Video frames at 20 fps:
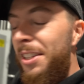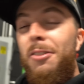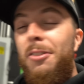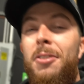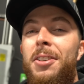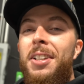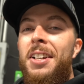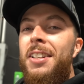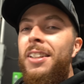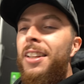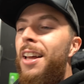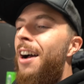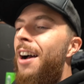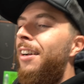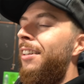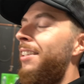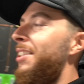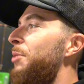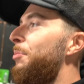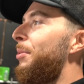learning a lot.
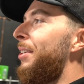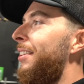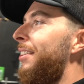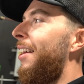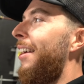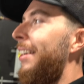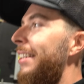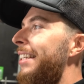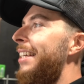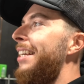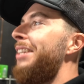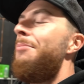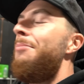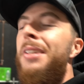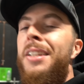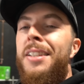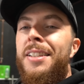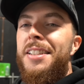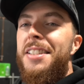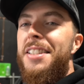It's been like 10
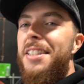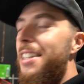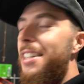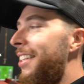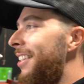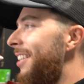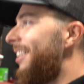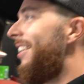minutes.